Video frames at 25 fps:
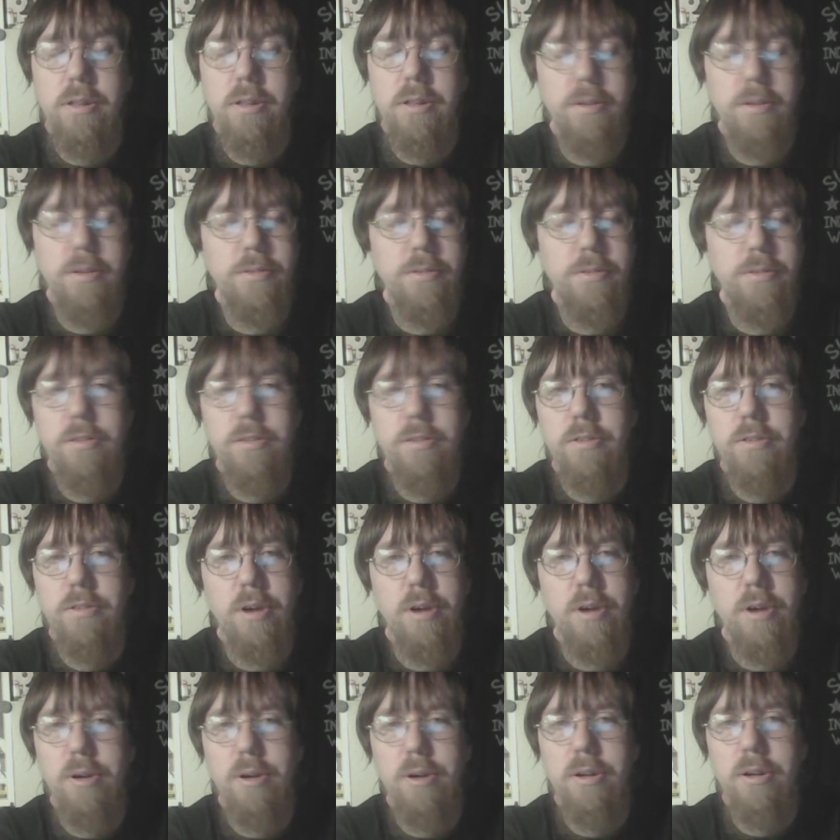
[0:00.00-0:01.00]
It was just
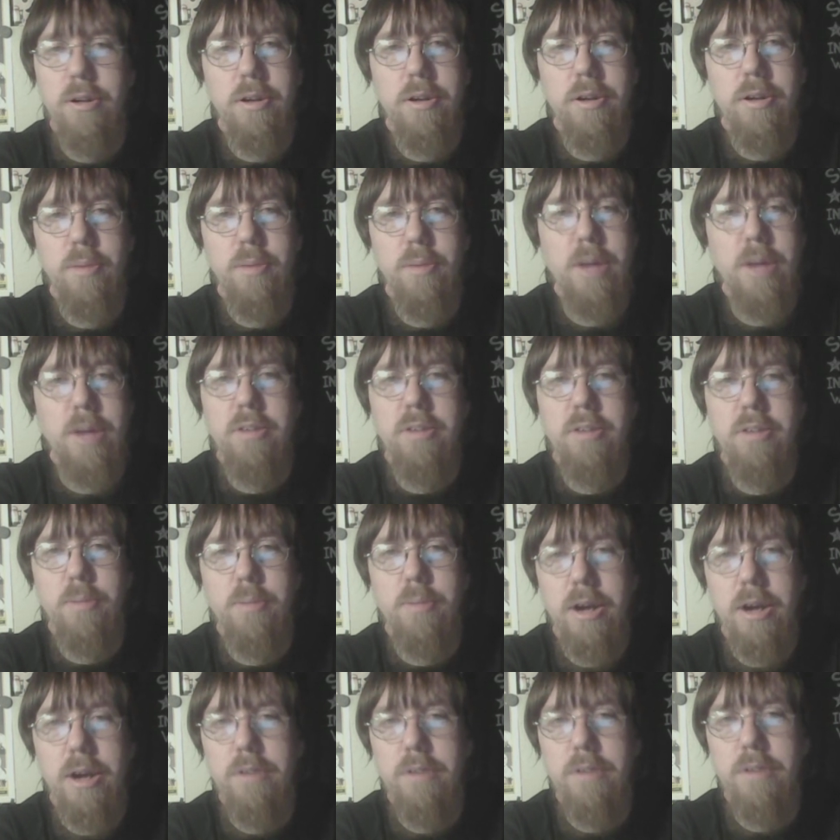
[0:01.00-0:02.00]
an amazing
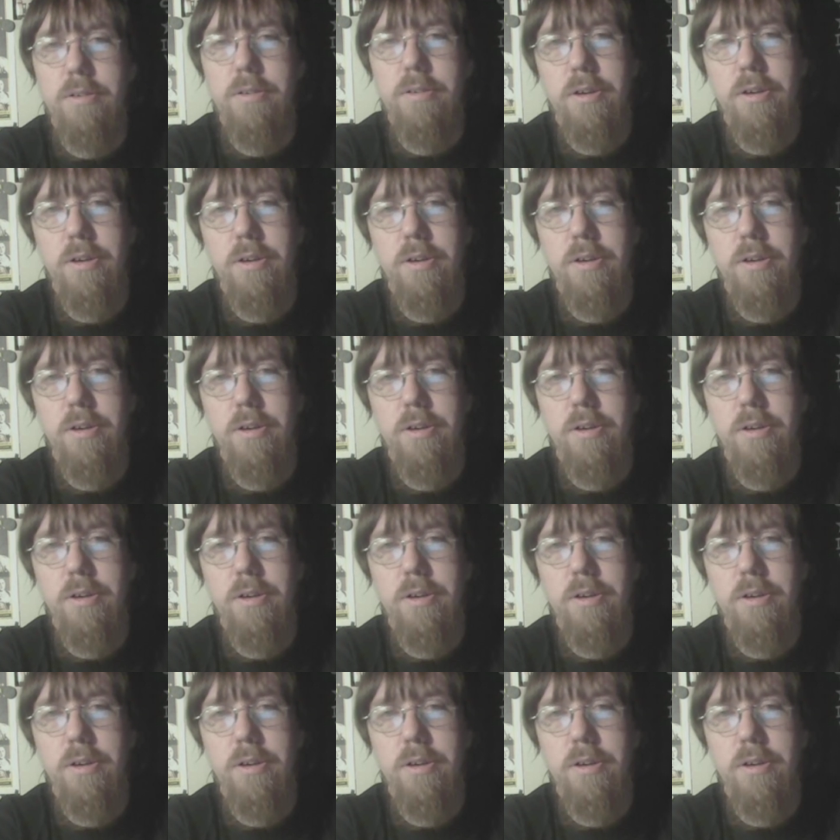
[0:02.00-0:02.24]
match.